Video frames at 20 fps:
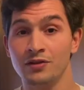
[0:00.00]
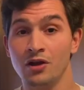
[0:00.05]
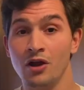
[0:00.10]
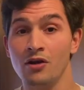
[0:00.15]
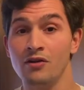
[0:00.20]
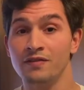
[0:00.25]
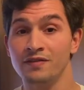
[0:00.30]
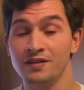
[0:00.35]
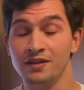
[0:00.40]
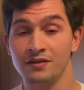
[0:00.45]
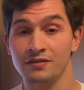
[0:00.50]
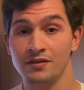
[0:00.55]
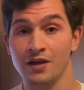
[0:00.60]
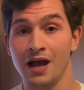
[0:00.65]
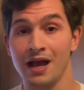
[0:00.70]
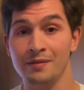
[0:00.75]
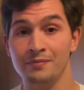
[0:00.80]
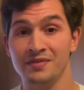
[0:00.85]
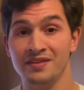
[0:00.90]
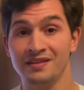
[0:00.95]
to go for the
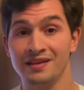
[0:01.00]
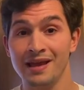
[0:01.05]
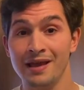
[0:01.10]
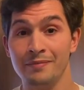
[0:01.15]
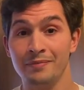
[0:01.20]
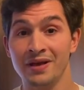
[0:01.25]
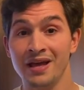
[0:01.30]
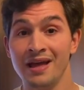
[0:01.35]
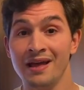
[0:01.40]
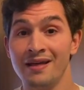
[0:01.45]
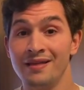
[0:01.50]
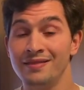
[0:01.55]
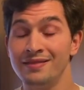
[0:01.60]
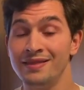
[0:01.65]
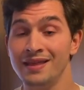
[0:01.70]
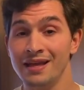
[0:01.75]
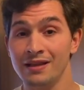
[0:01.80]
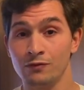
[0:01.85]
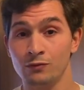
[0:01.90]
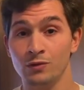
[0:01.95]
time skip,
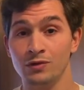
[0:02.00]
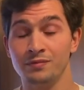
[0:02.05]
this